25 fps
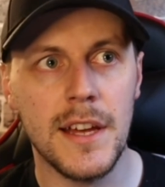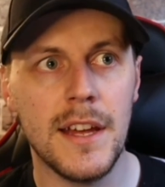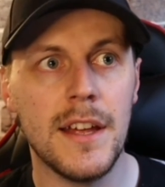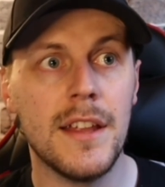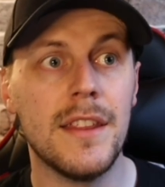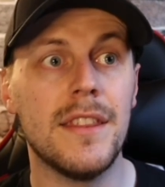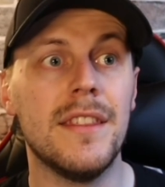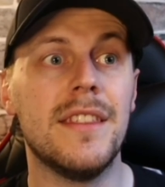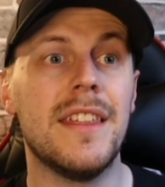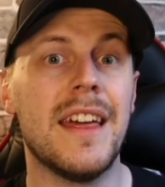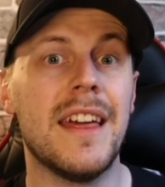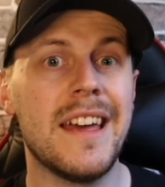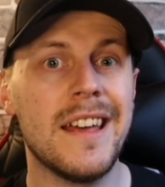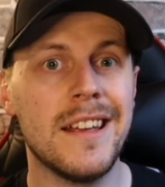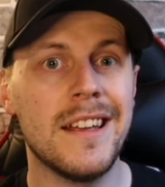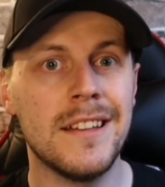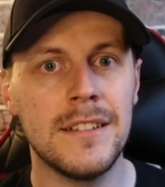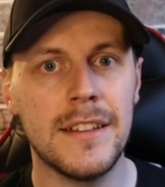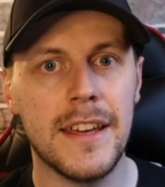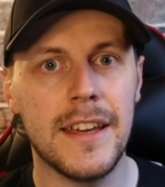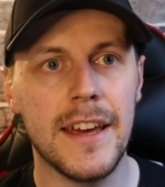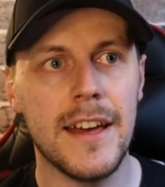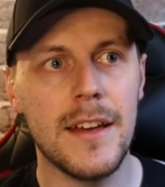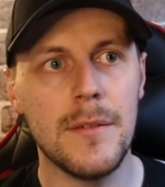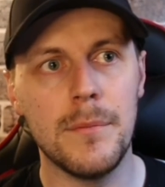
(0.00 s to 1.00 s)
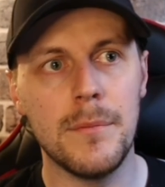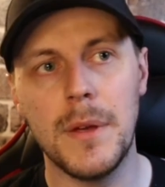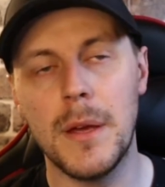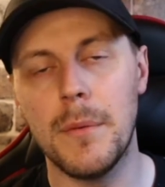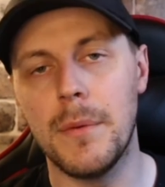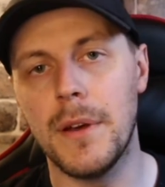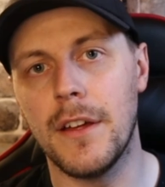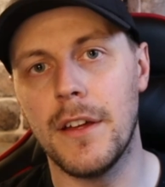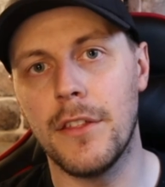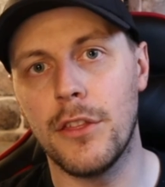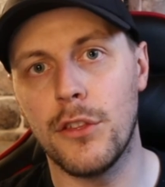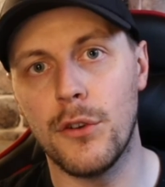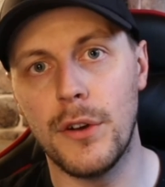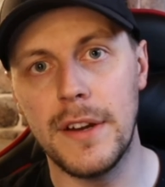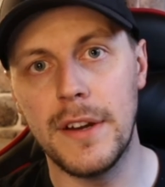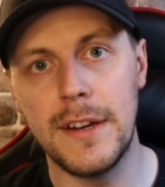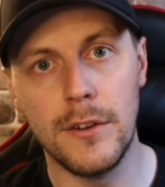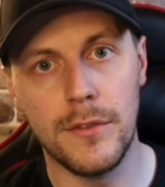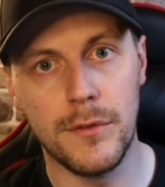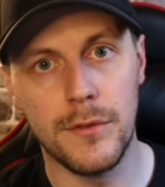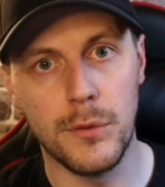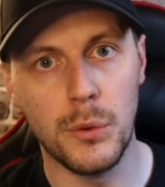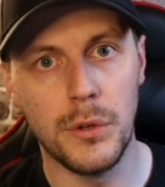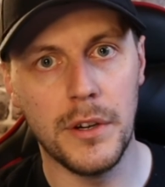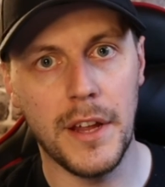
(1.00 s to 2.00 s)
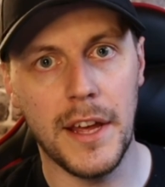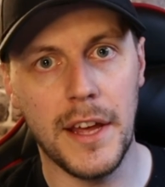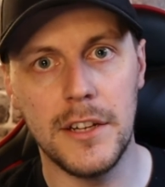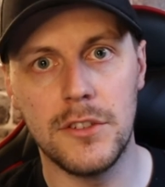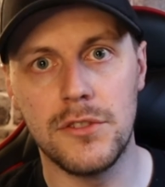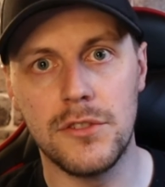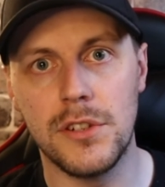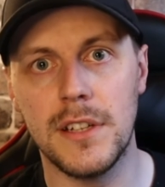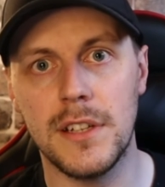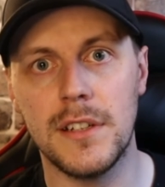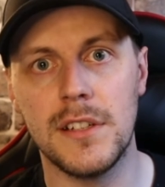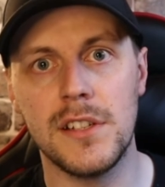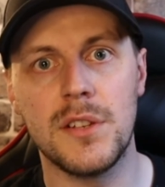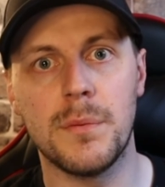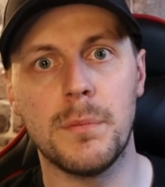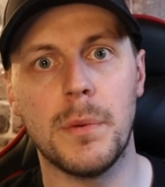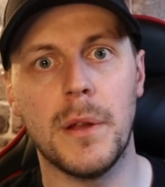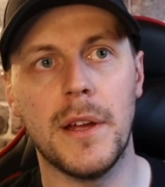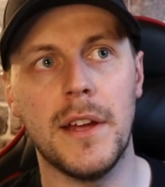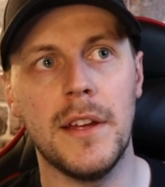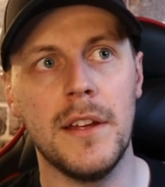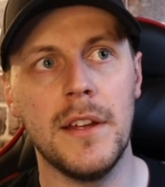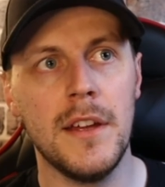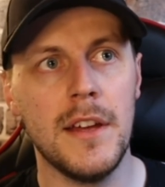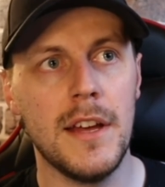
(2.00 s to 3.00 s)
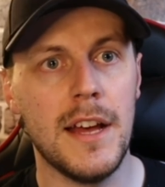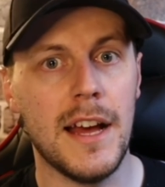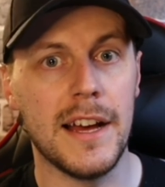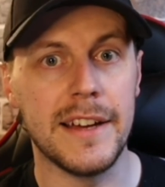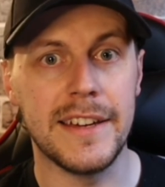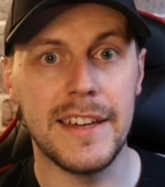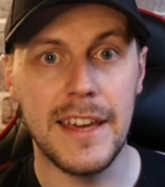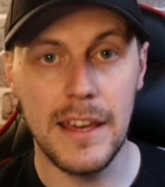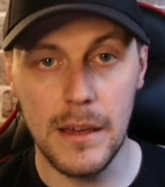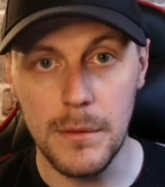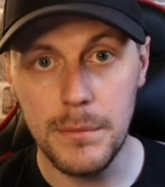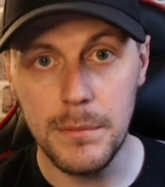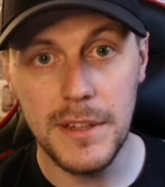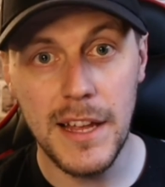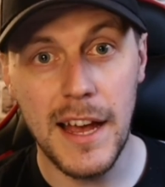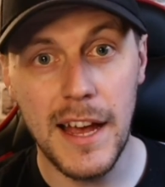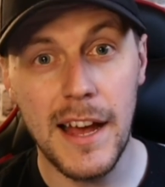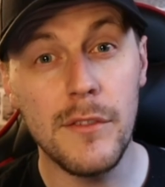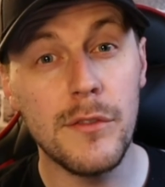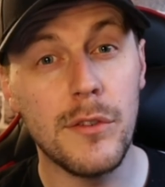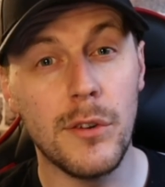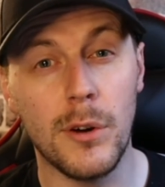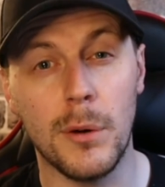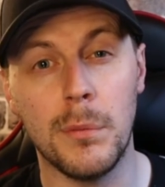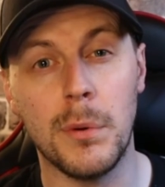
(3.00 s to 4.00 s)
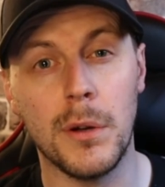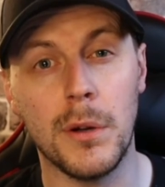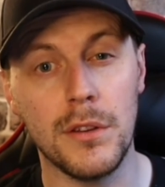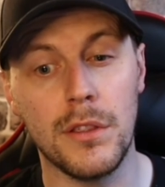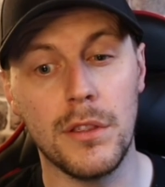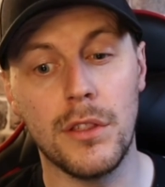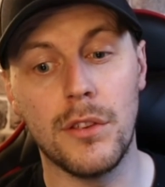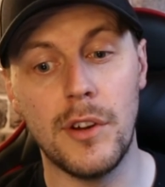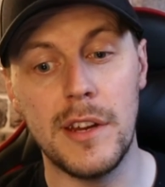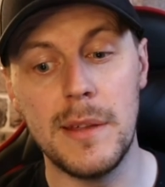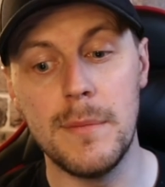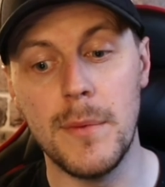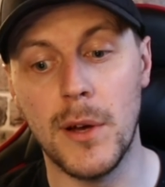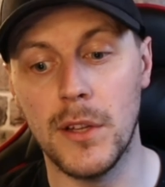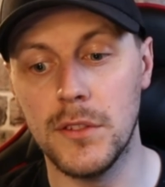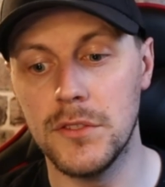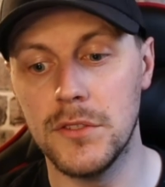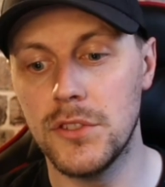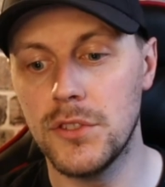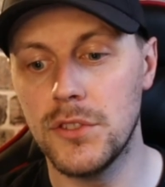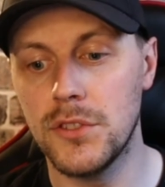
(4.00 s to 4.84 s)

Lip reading: Then get maybe a 3 or 4 day training split and keep that for about 3 months.